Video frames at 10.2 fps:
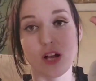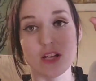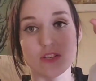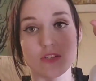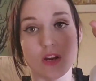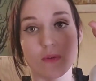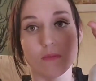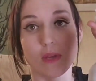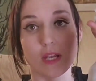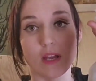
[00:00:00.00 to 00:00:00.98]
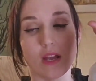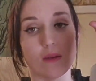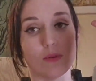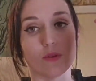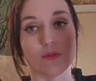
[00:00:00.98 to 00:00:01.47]
I just thought it would make a
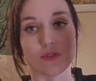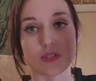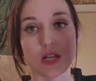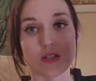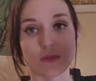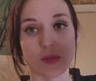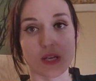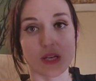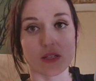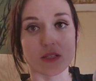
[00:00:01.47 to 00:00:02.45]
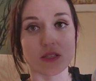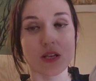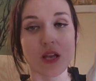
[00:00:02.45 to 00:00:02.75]
beautiful centerpiece,